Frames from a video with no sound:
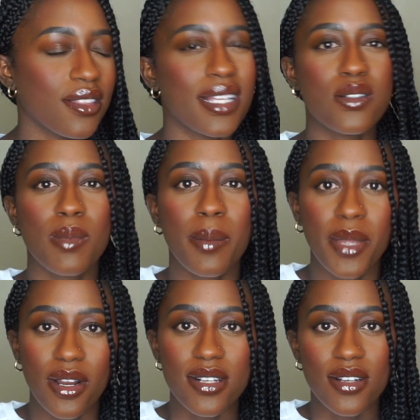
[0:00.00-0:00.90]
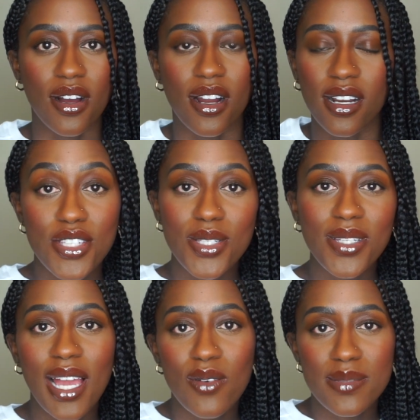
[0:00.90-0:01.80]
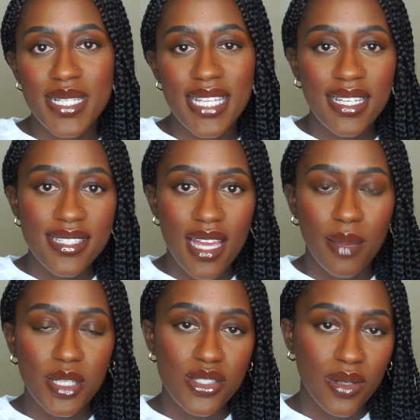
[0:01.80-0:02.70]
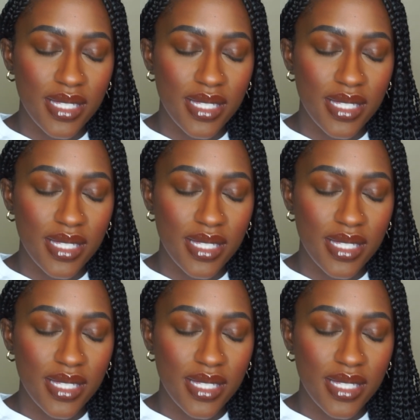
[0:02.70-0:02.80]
that's where my mirrors are. So yeah, it was my second time doing